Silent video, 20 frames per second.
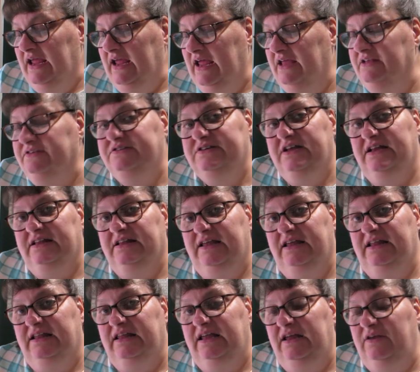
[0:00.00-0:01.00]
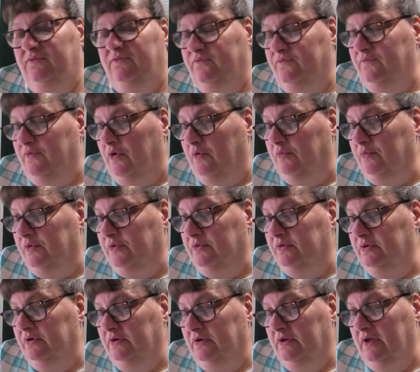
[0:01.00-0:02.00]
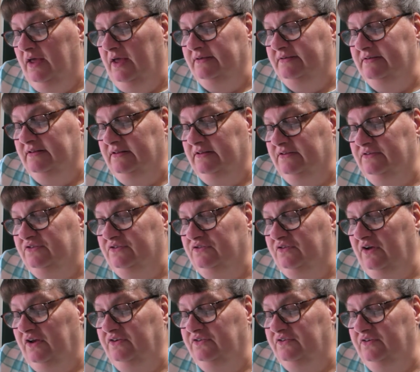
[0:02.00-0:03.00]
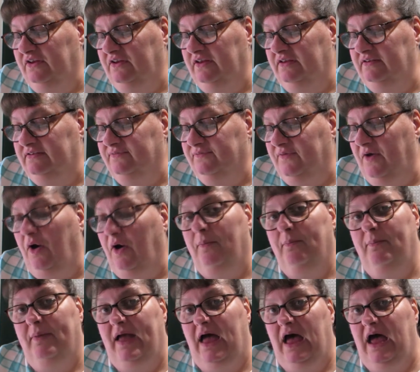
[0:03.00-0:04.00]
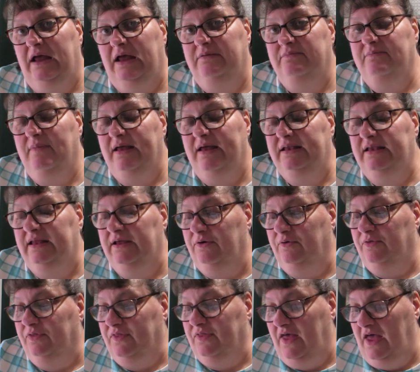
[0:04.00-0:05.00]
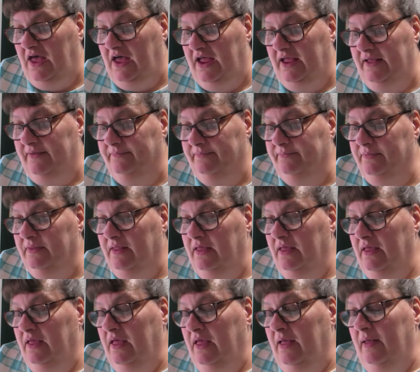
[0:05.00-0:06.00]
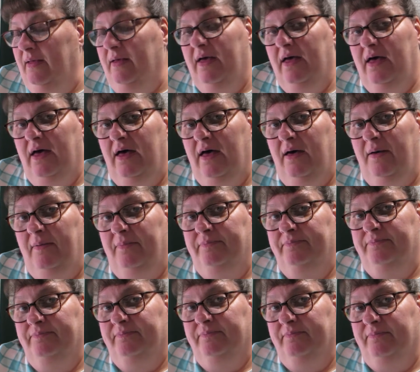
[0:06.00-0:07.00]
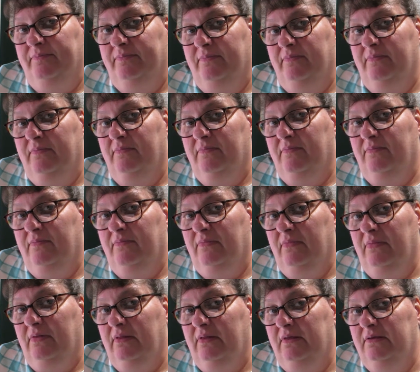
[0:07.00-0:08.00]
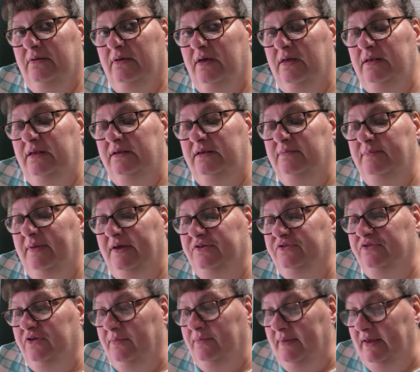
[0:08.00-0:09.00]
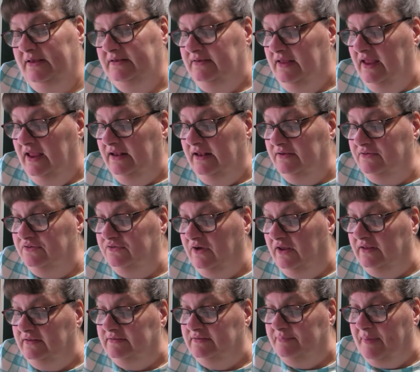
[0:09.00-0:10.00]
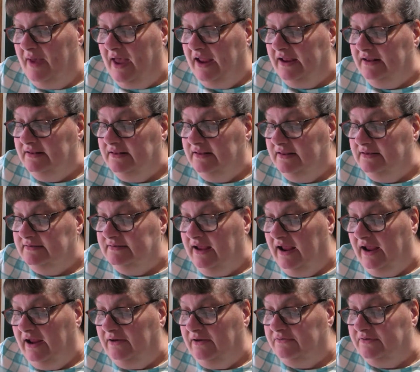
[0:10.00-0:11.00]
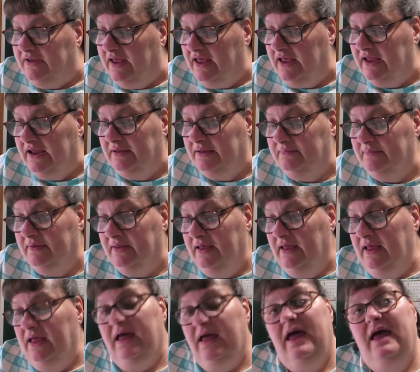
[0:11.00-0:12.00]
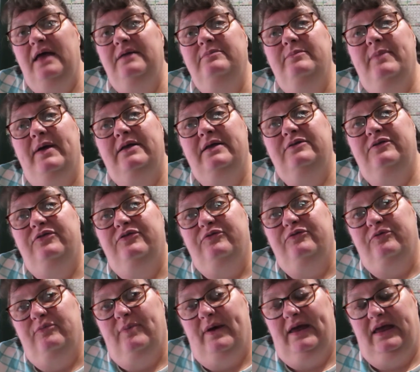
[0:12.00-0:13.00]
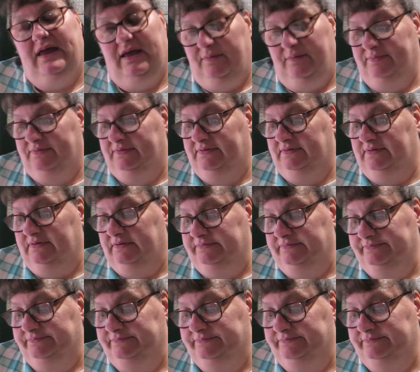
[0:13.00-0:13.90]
and gently lean forward until a stretch is felt behind my near thigh. Um, I need to make sure I maintain a straight spine the entire time and bend through my hips.